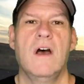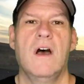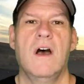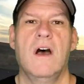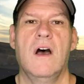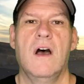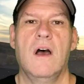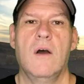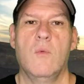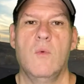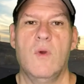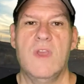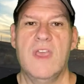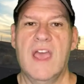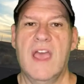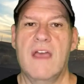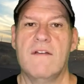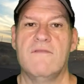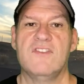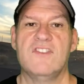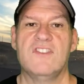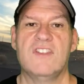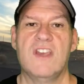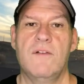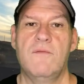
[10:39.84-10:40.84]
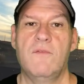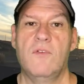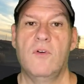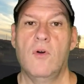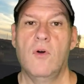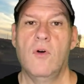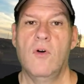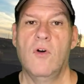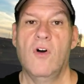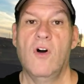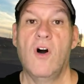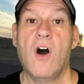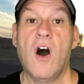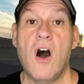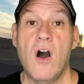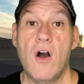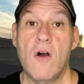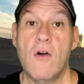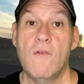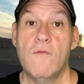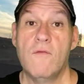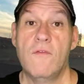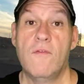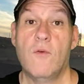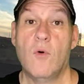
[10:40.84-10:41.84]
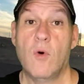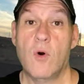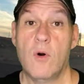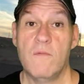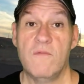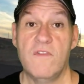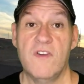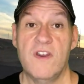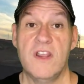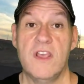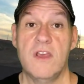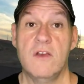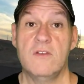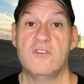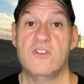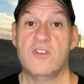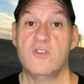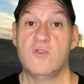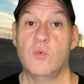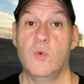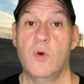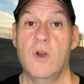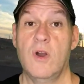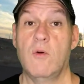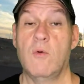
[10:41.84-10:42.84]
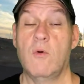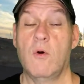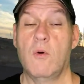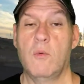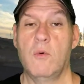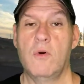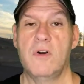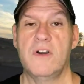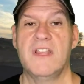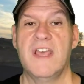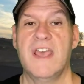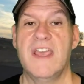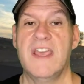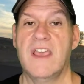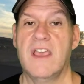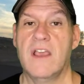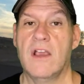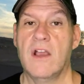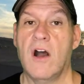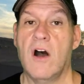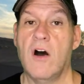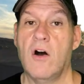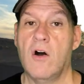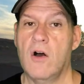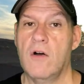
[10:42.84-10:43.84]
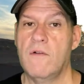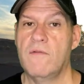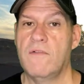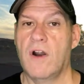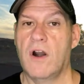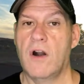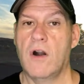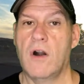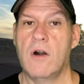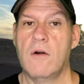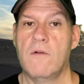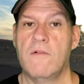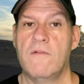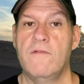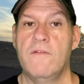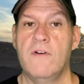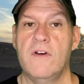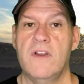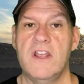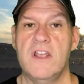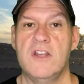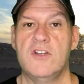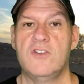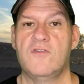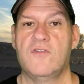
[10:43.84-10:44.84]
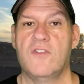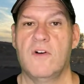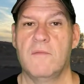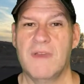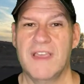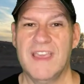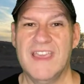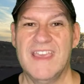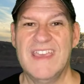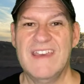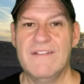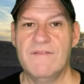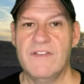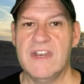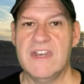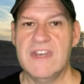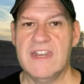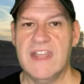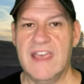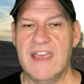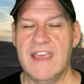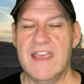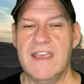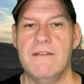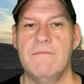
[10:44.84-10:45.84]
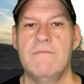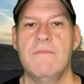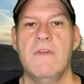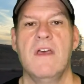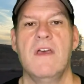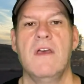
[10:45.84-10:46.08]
We have several long form videos as well where we're taking all of our footage from a given day.